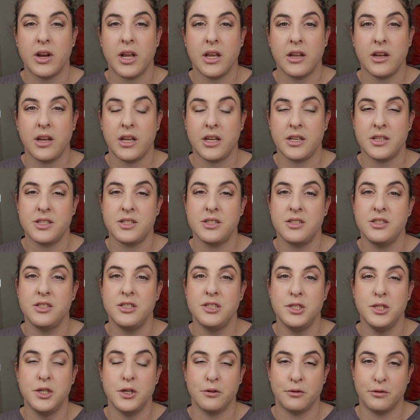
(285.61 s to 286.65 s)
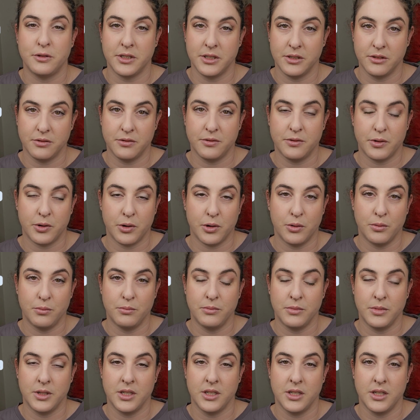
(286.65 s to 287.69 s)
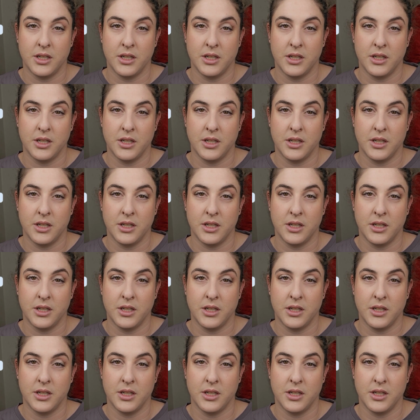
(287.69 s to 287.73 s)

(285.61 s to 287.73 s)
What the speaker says: it is different from